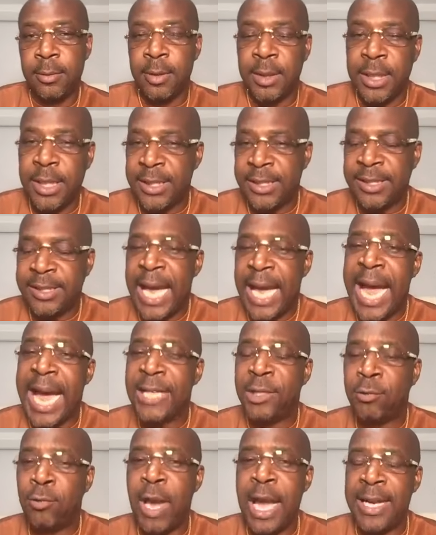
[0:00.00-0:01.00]
this
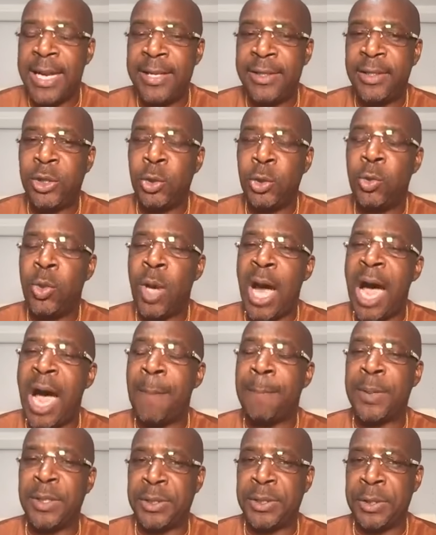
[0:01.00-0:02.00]
ties right into
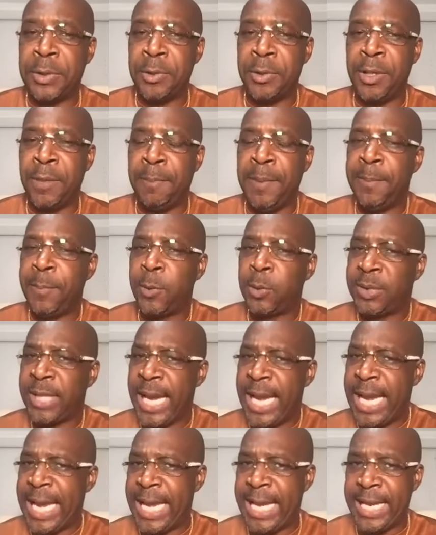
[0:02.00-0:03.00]
opportunity. People's
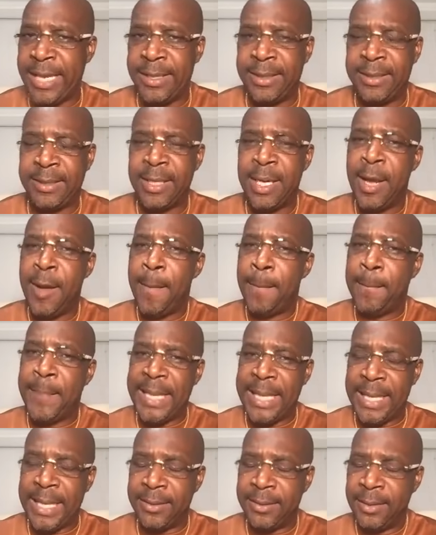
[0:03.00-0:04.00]
heads
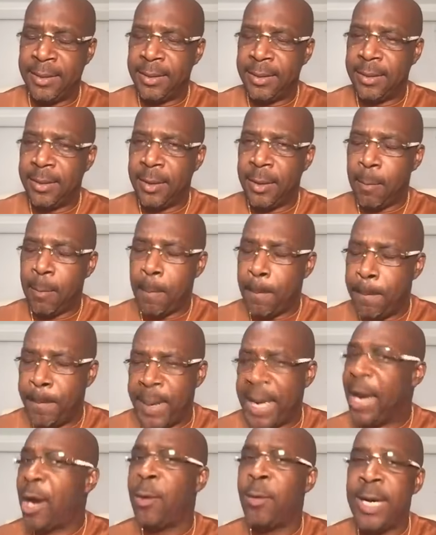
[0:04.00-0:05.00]
being
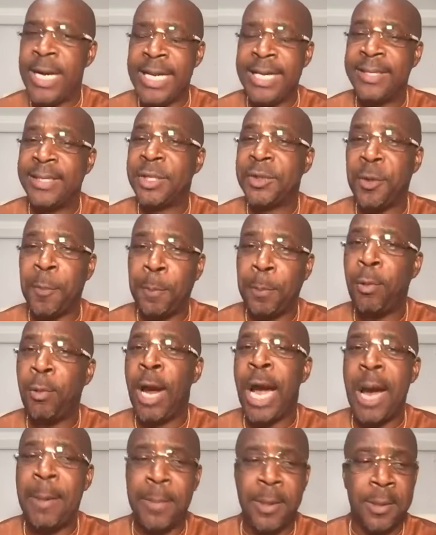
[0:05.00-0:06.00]
buried into the
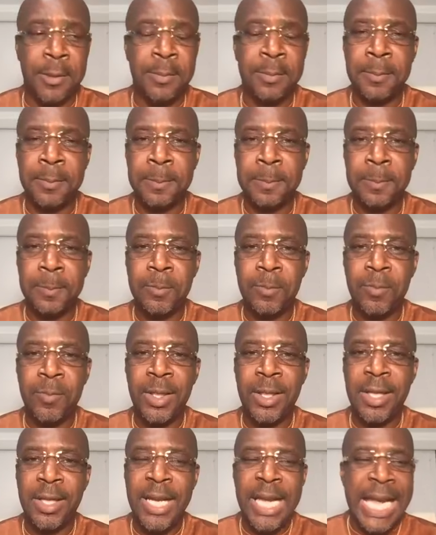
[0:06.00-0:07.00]
problem
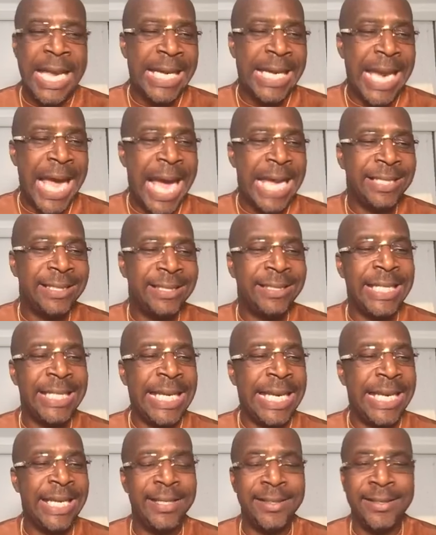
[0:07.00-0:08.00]
and not
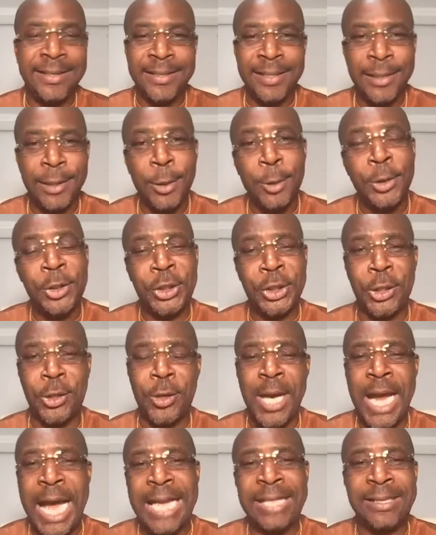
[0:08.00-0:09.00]
seeing the solution
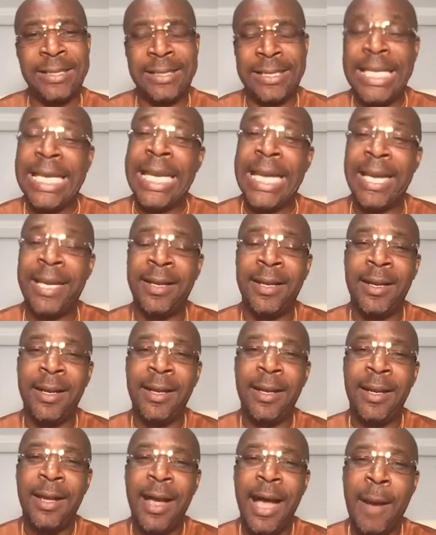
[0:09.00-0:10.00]
or not seeing
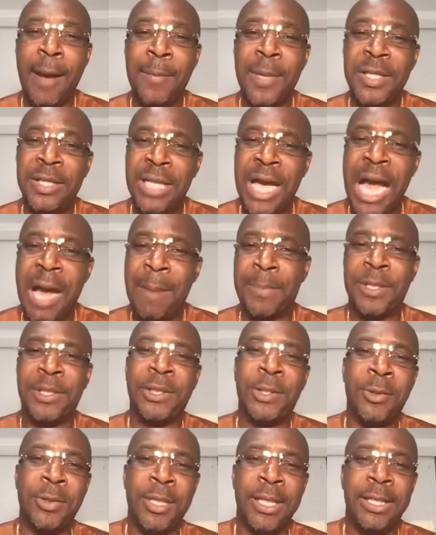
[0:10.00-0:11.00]
how much
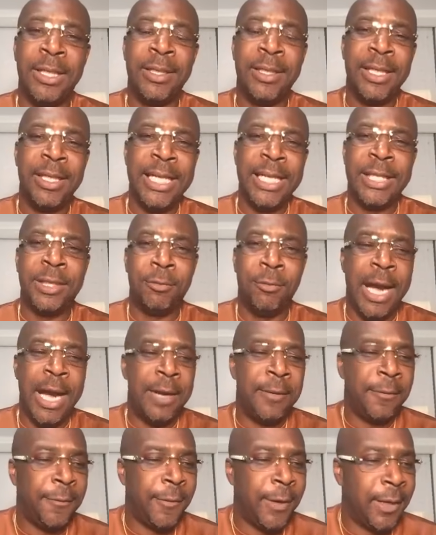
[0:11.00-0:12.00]
opportunity is right
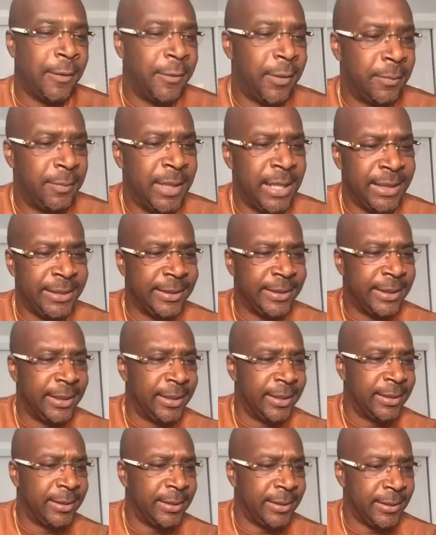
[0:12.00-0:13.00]
in front of them. Listen to
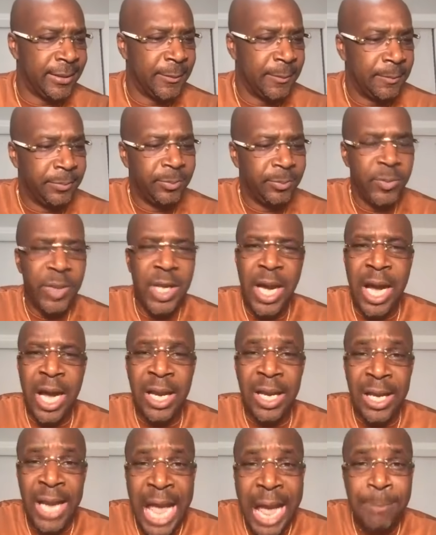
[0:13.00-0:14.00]
this. A
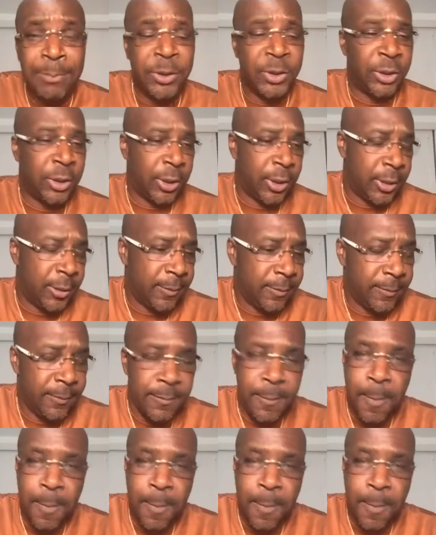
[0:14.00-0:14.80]
lobster,